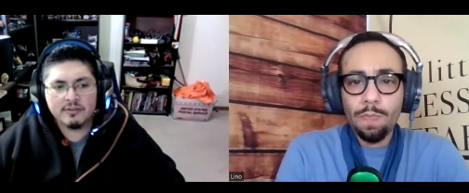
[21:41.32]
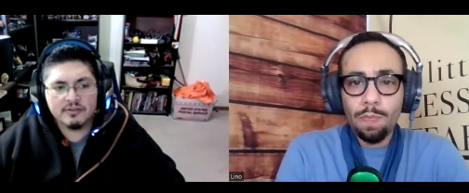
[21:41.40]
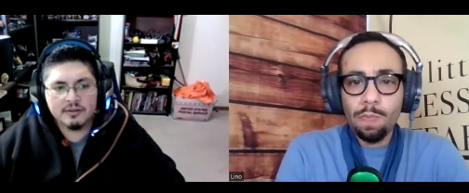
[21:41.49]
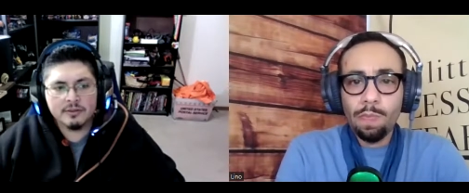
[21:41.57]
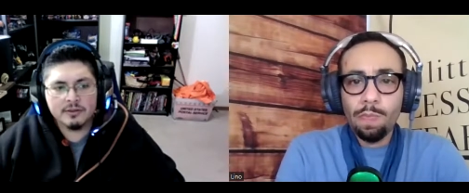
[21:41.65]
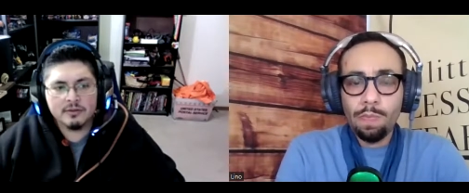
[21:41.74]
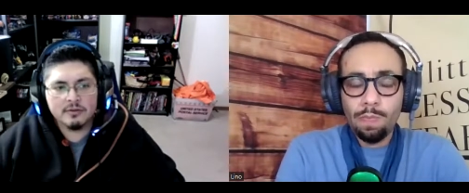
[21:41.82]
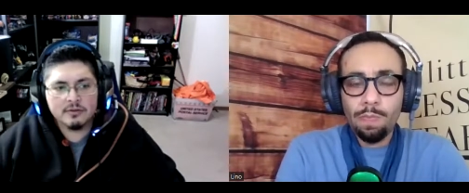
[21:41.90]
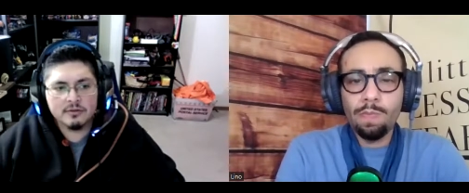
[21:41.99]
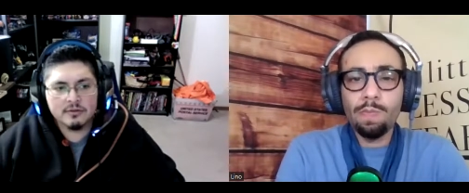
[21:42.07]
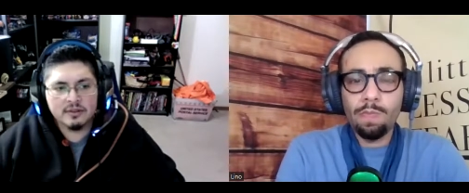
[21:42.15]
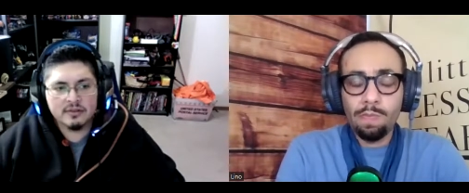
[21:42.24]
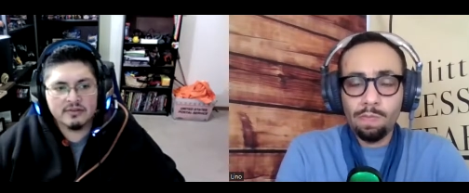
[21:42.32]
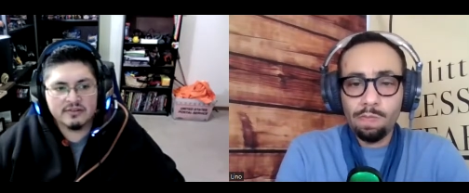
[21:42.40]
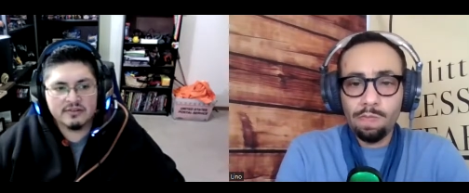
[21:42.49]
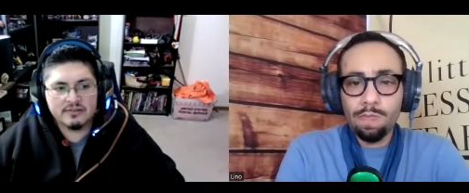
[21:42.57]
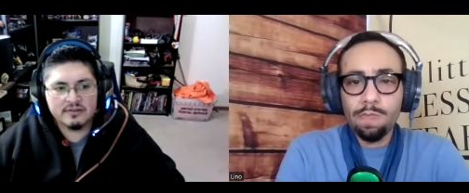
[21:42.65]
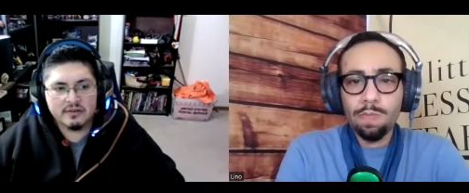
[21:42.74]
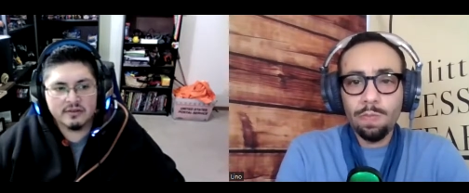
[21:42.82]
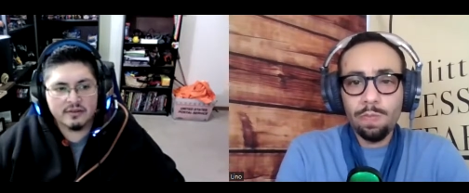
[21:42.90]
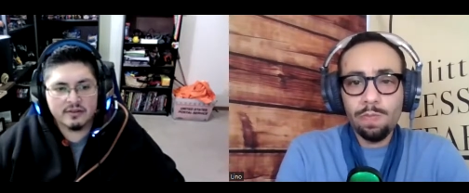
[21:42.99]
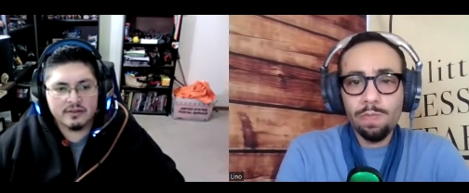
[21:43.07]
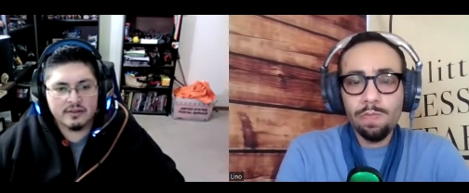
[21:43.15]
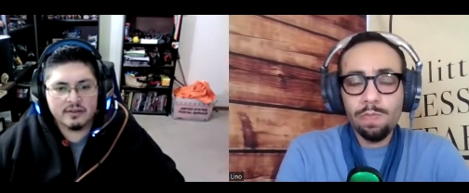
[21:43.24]
Speaker 1: sleeping. Mm-hmm. It's just a,
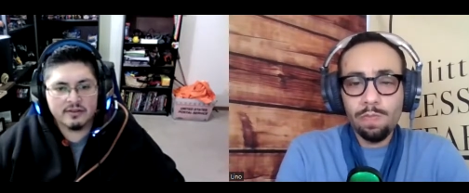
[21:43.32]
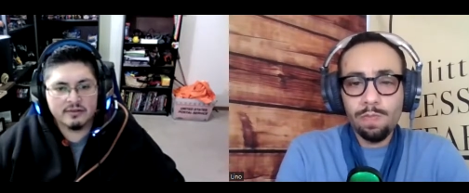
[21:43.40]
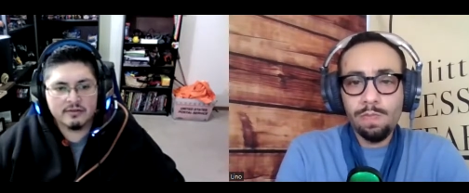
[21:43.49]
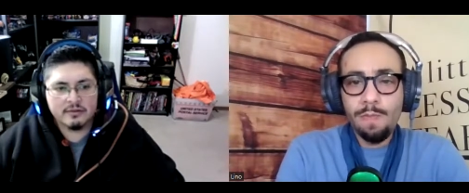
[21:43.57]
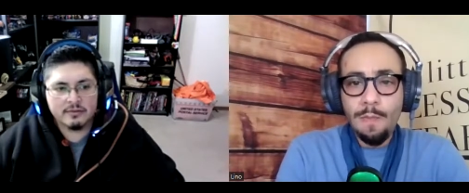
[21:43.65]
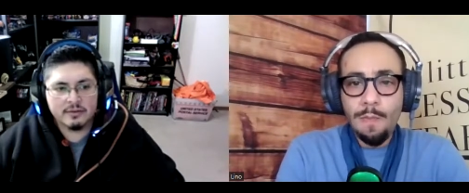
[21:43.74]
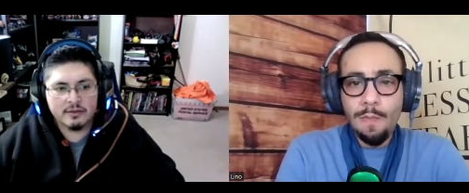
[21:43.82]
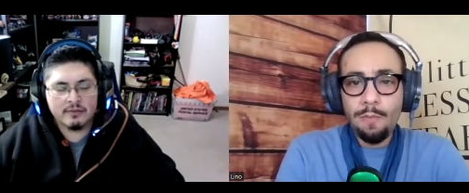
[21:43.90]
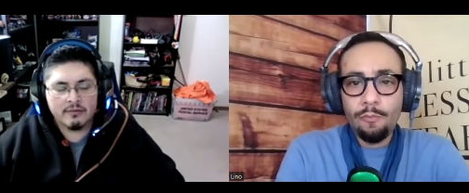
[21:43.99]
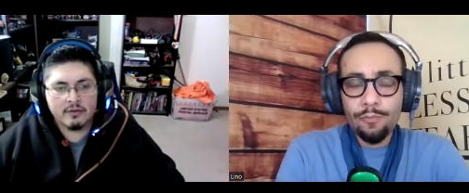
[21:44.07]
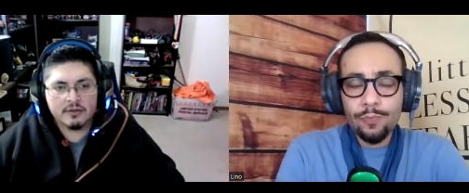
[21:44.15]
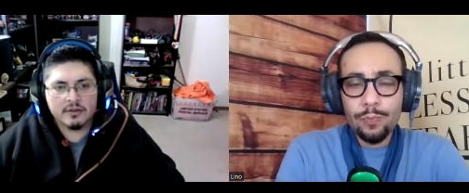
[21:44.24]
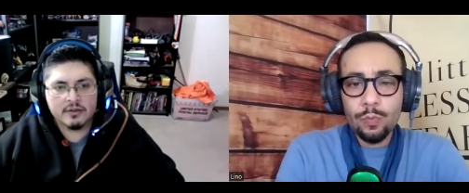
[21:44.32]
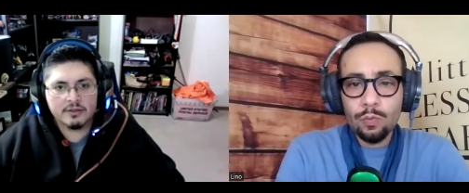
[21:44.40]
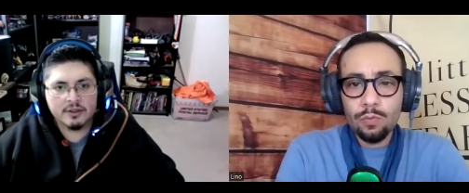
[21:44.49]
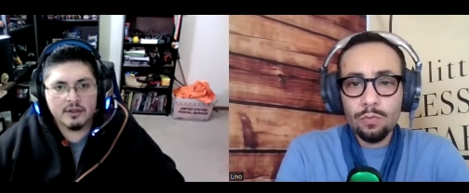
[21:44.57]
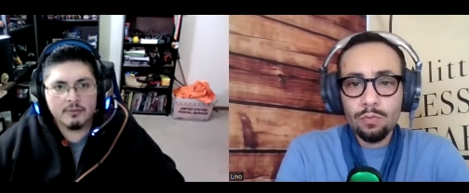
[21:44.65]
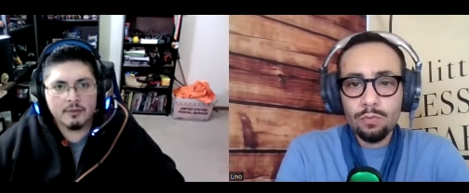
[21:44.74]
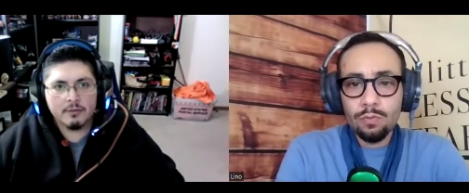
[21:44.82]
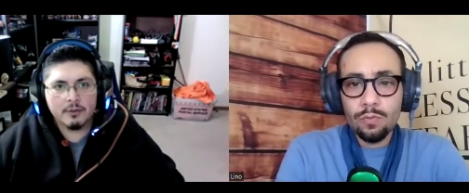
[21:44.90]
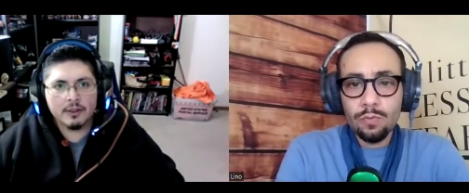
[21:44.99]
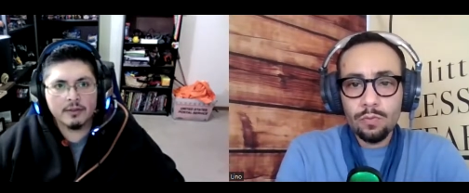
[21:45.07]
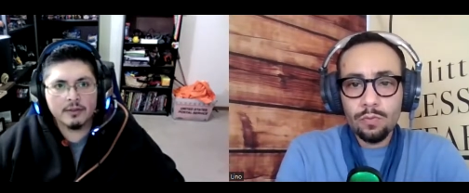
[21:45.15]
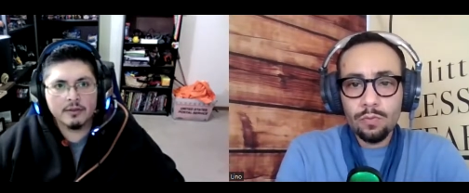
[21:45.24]
a, thing, you know, I have a hard time shutting off my
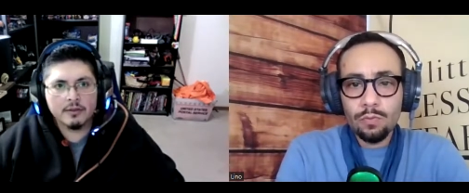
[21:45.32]
brain.